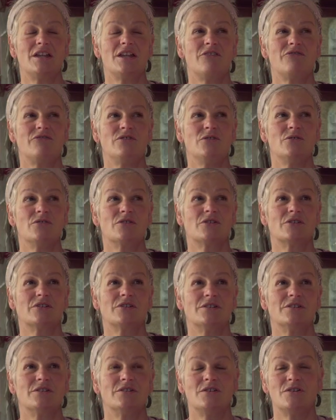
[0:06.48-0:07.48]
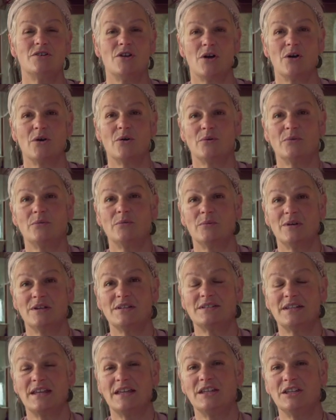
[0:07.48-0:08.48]
If you could know
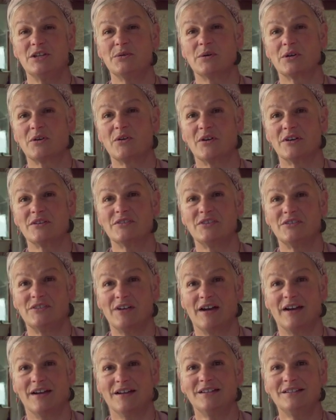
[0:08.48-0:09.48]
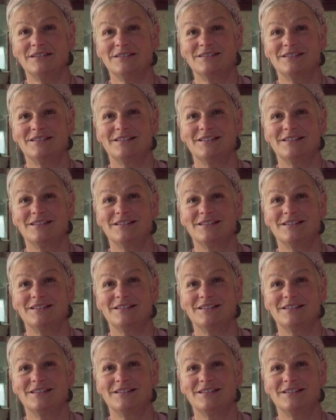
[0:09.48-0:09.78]
what day you were going to die,